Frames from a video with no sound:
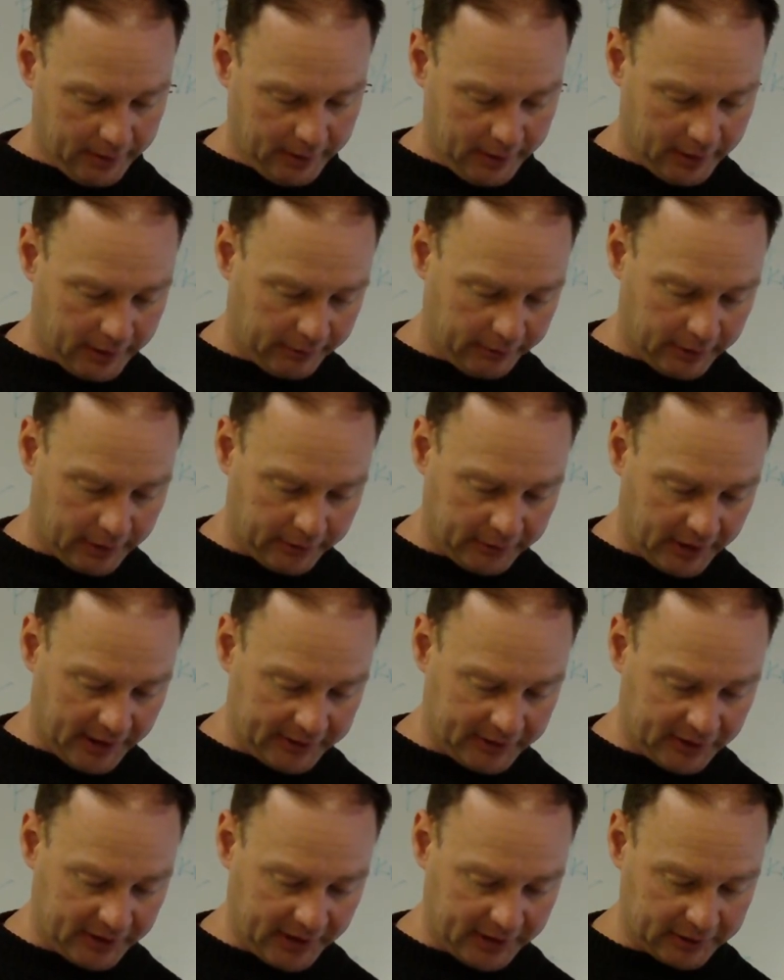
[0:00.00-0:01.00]
Oh, no,
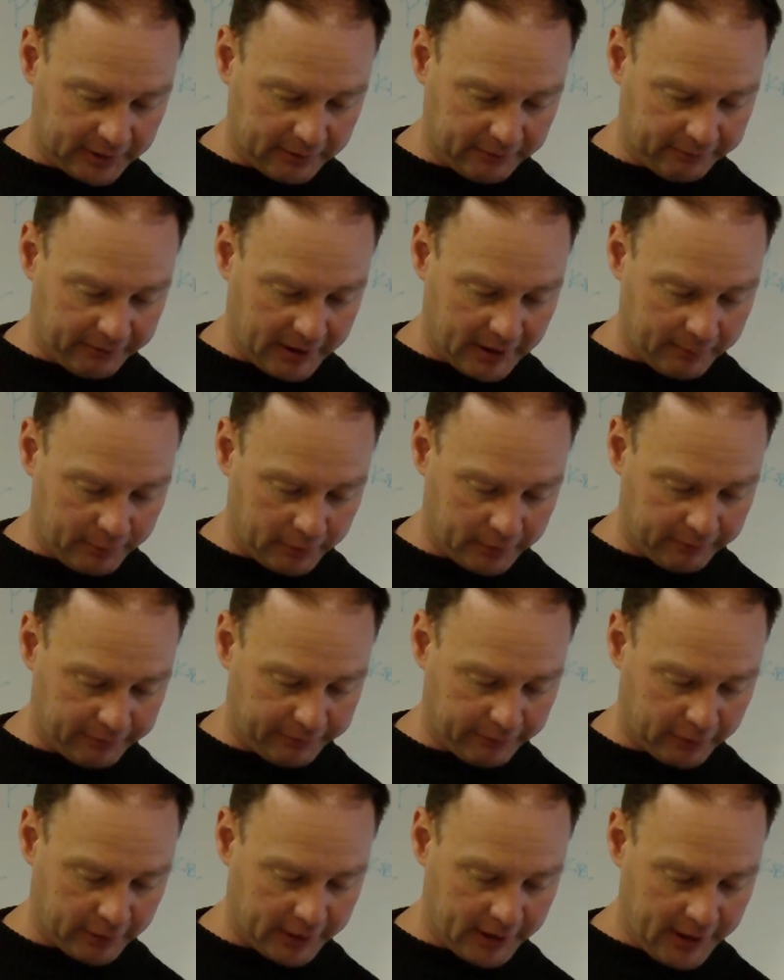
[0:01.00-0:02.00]
that's section
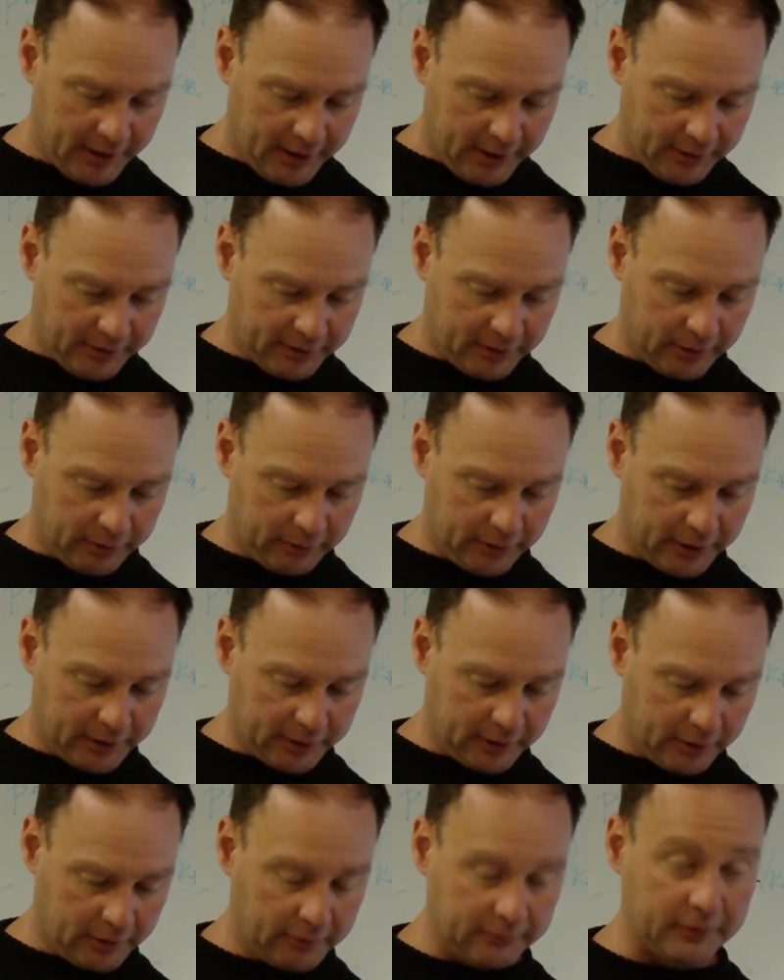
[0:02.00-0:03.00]
5.4. So look
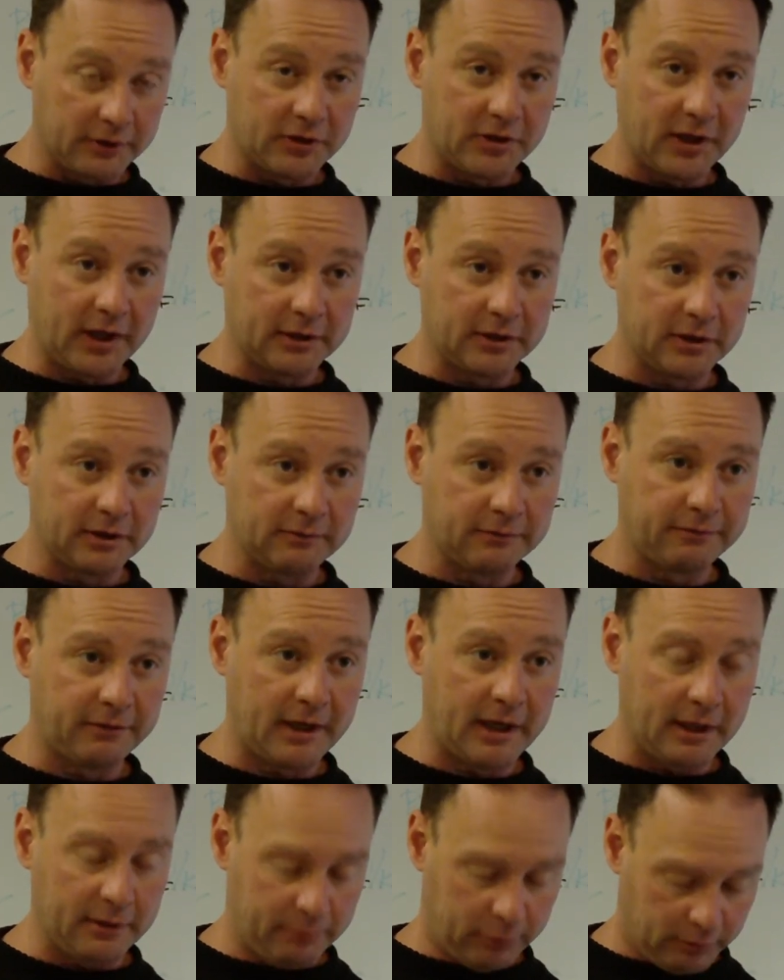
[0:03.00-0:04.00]
over section
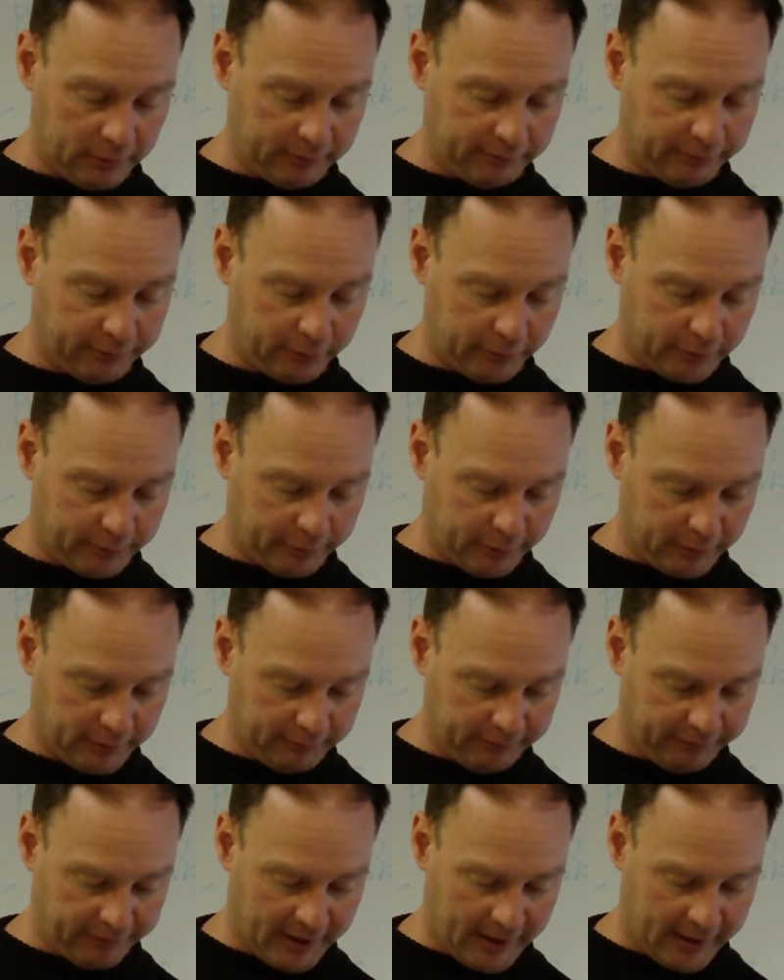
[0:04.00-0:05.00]

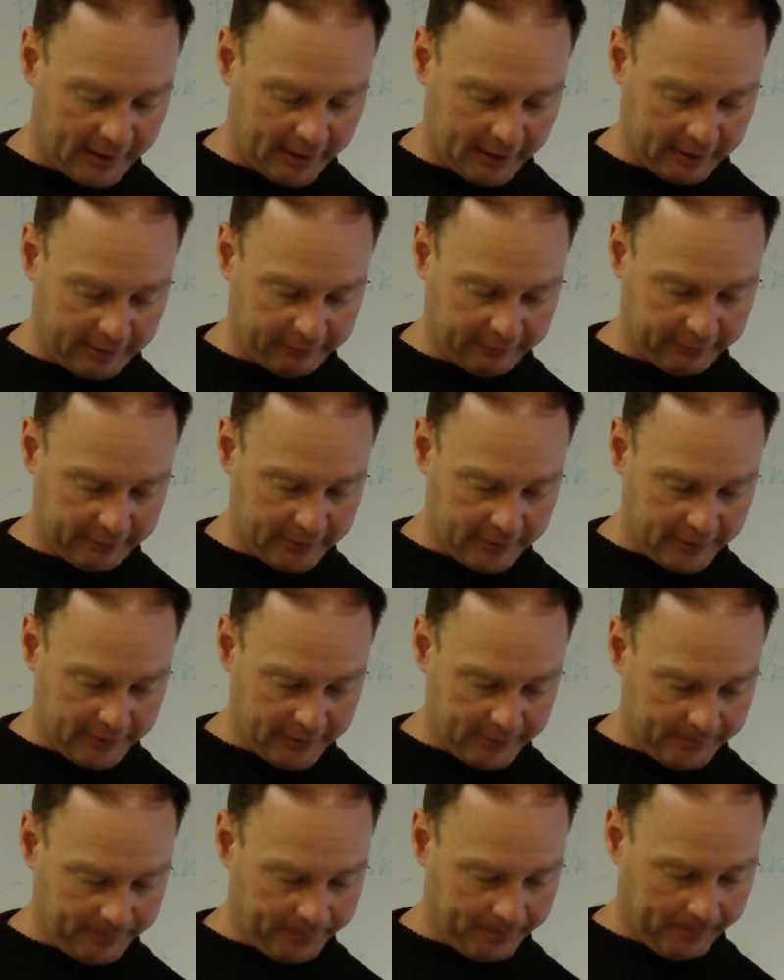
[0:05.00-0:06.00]
5.4.5.
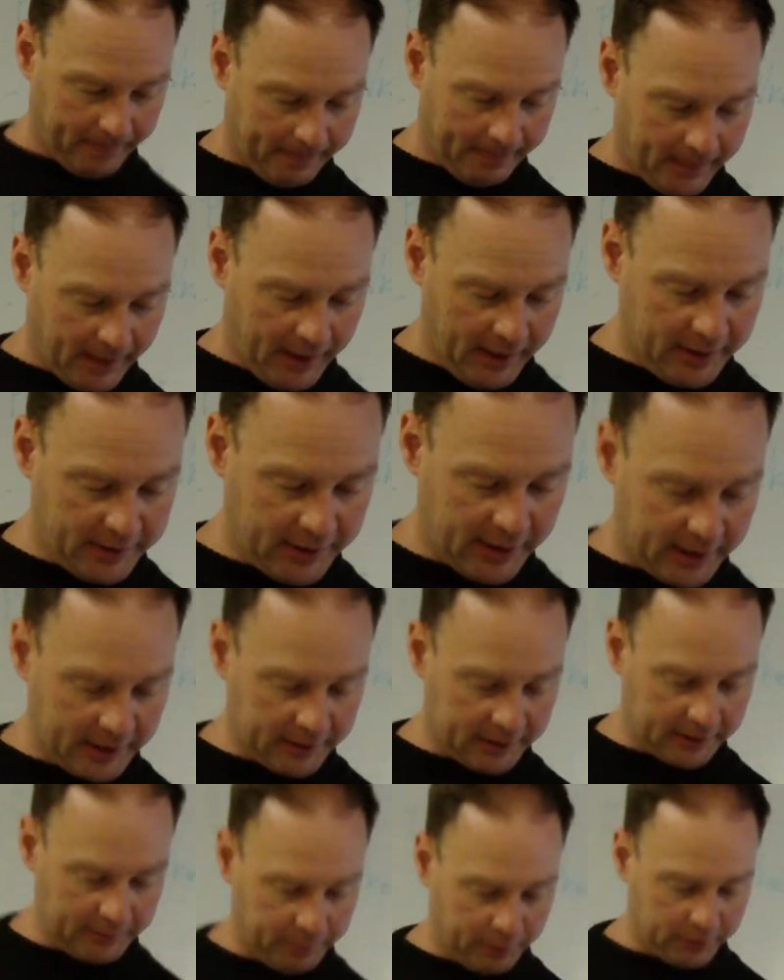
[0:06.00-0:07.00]
And then I'm
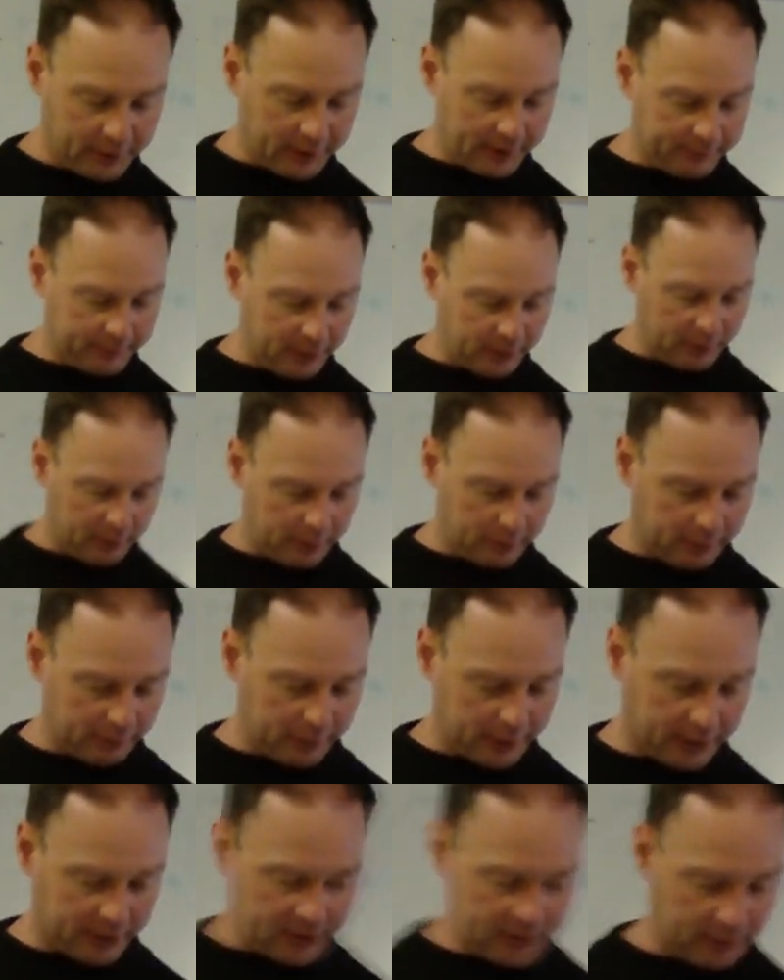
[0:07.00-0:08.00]
going to put up the
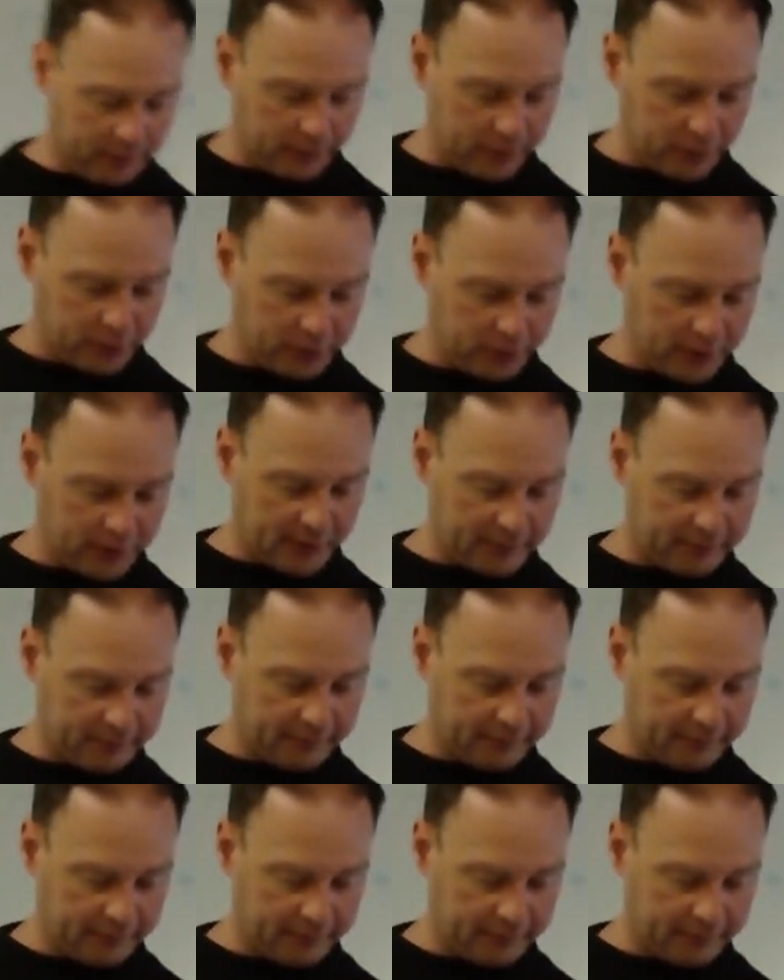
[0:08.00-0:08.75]
homework solutions for